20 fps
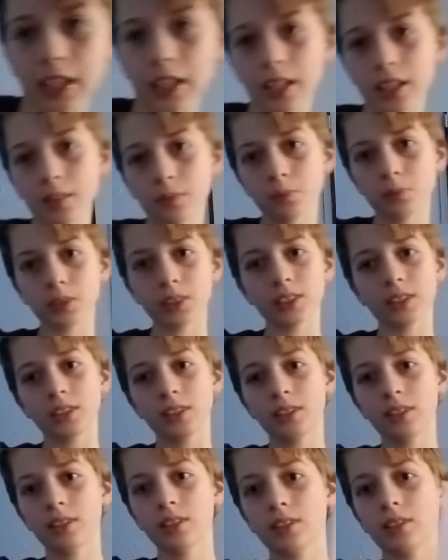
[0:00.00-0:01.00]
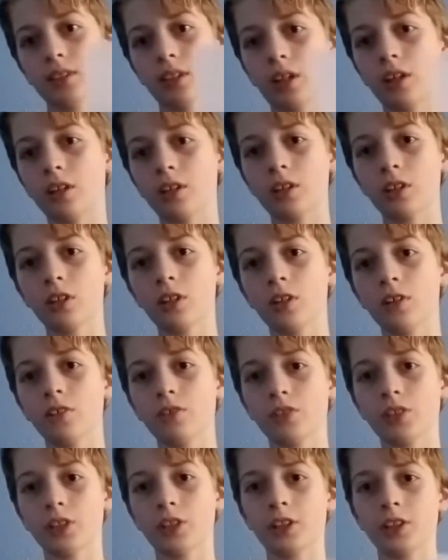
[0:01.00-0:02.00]
games, I'll go
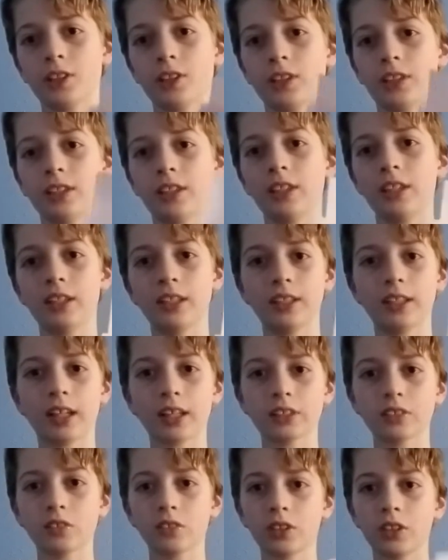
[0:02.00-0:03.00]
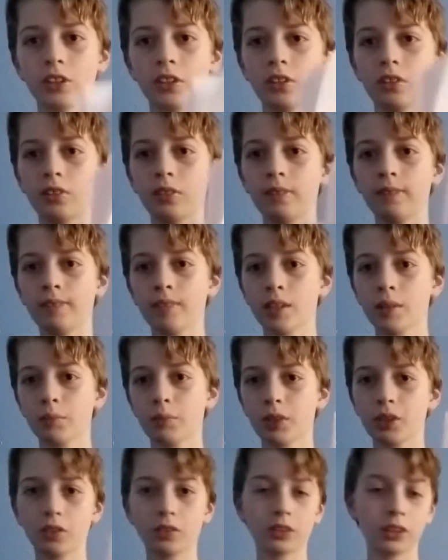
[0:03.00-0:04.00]
over in the next video,
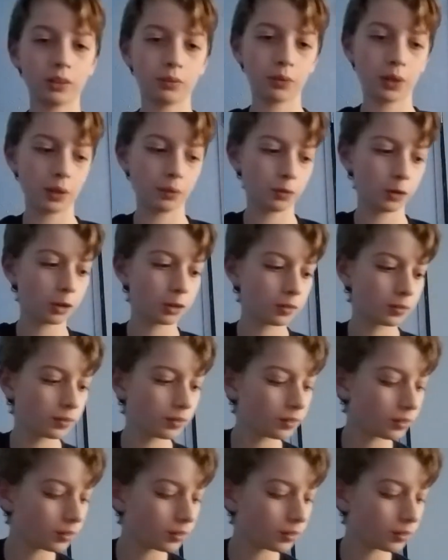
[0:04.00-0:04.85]
but you'll need paper.